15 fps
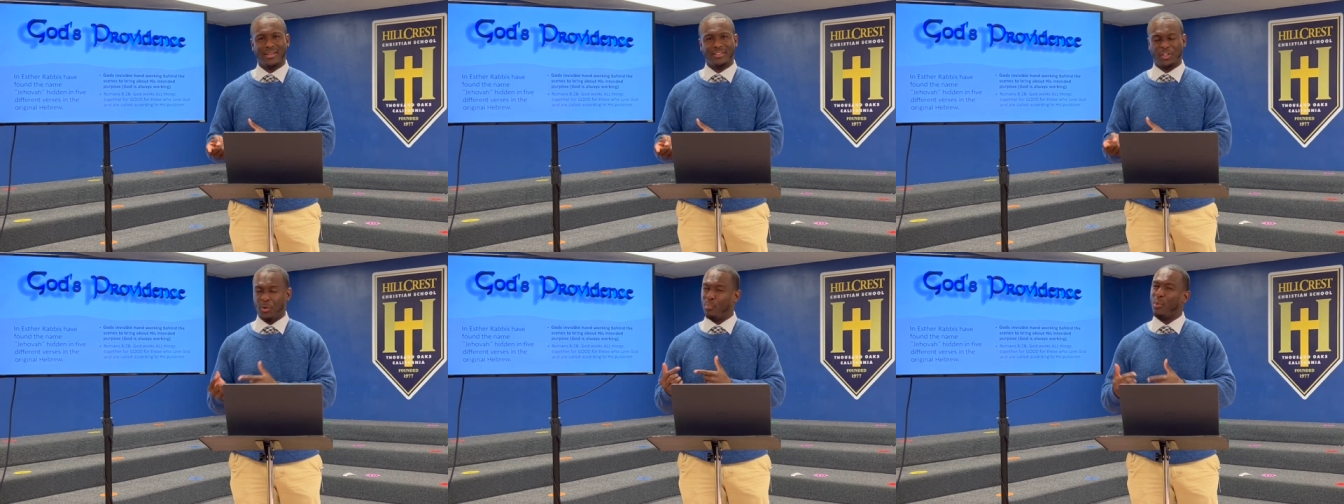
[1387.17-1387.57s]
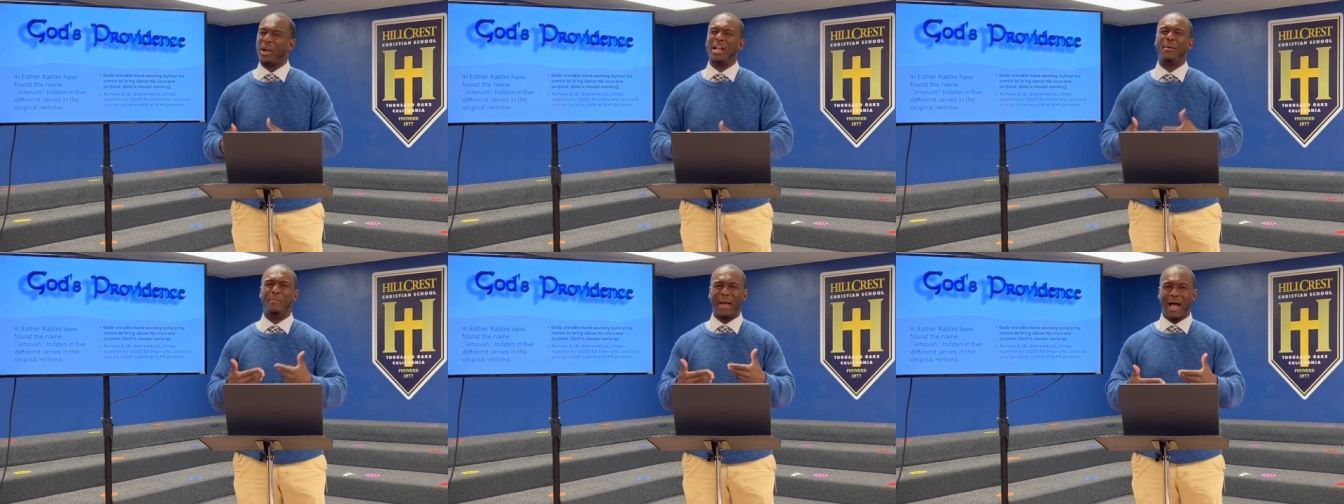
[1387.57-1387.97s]
to
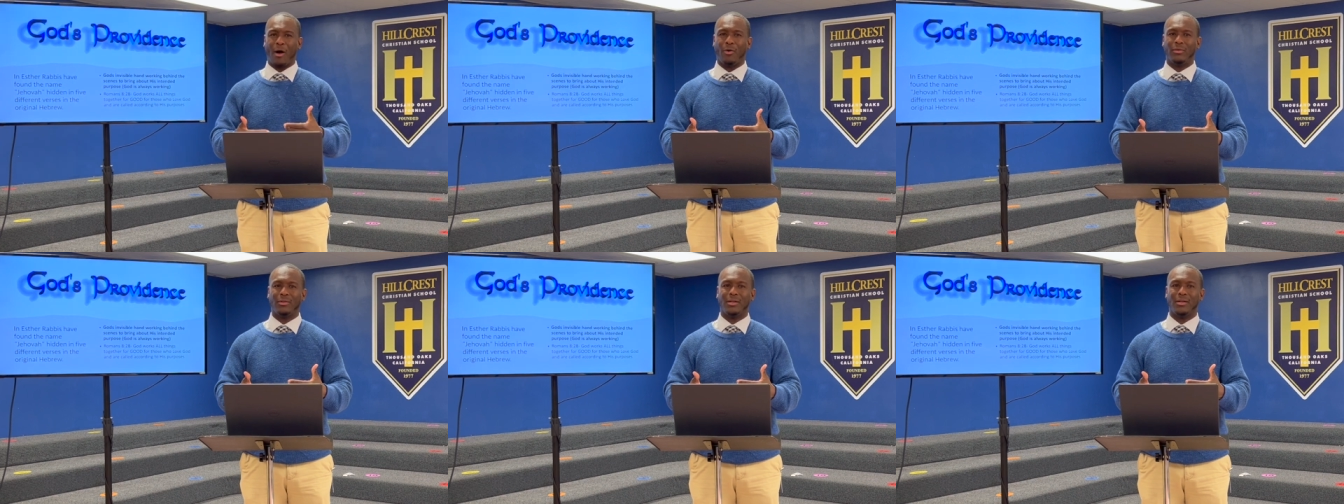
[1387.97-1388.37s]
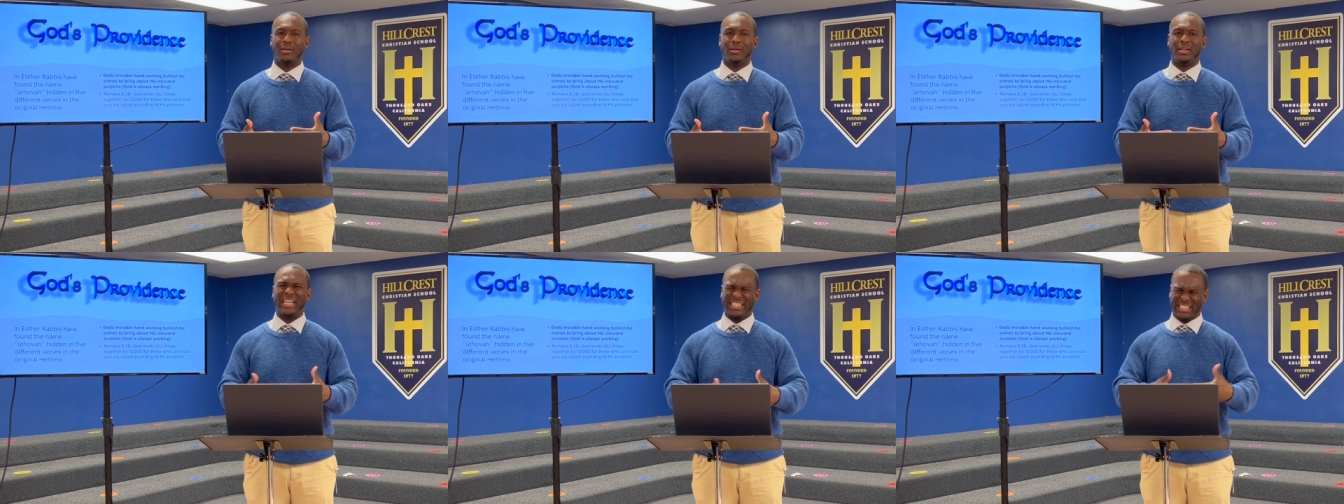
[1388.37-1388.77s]
bring about
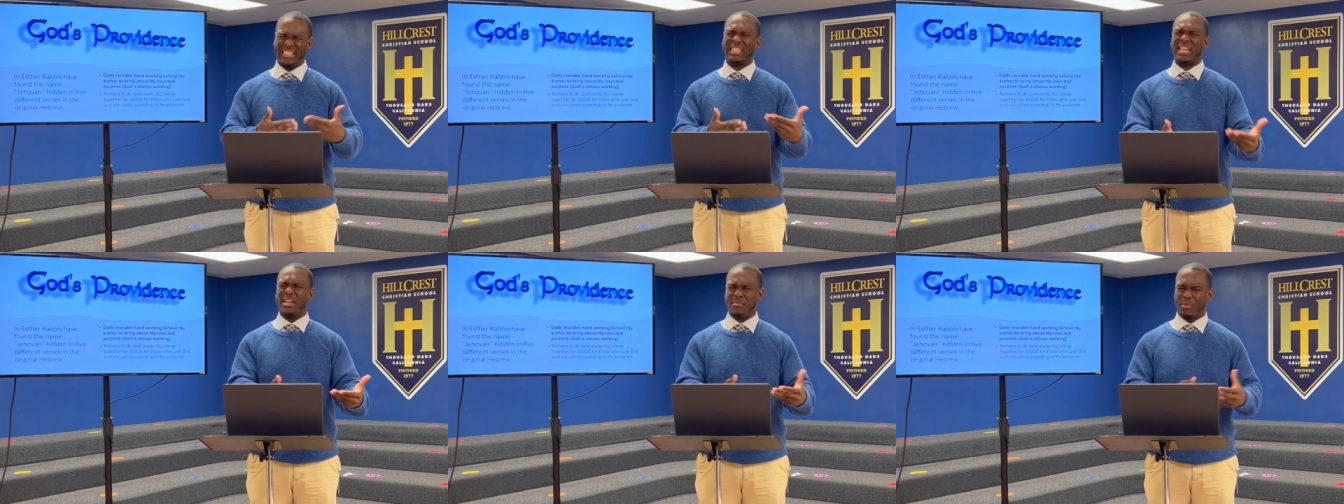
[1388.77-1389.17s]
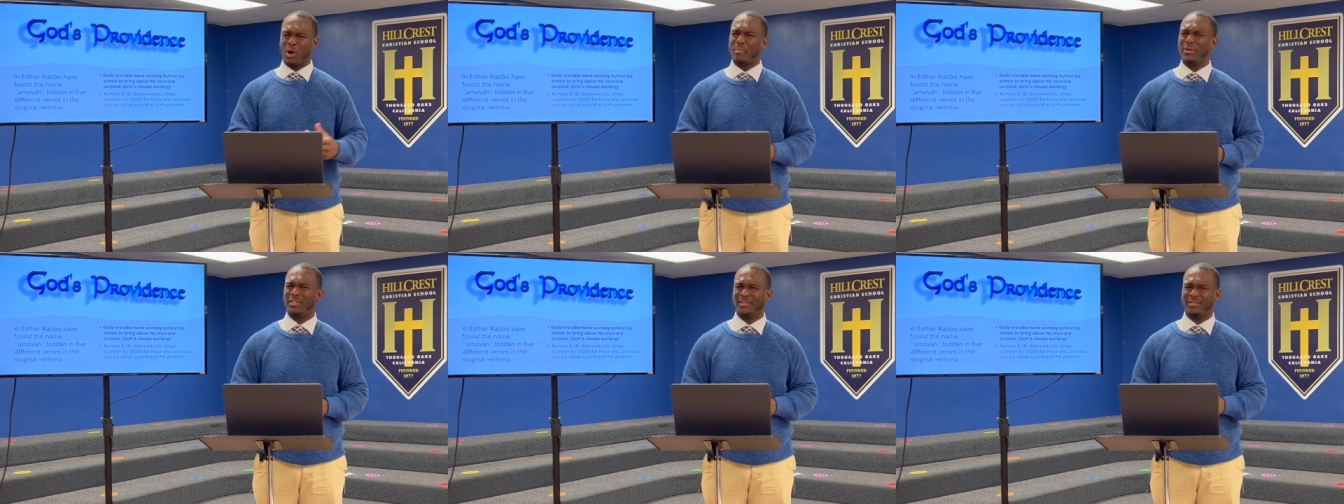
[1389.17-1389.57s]
his intended
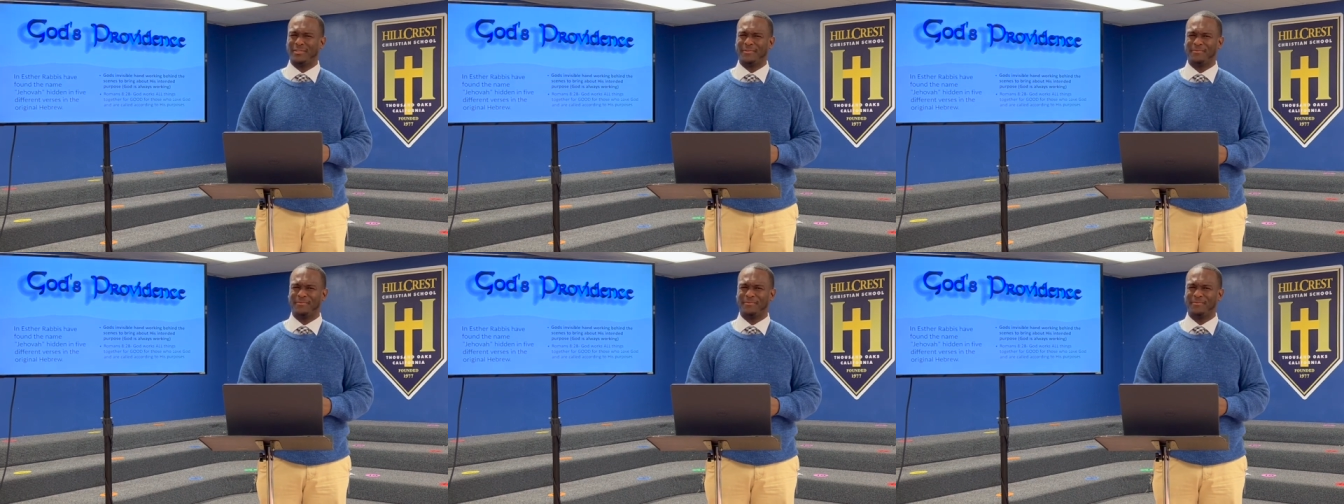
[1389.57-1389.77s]
purpose?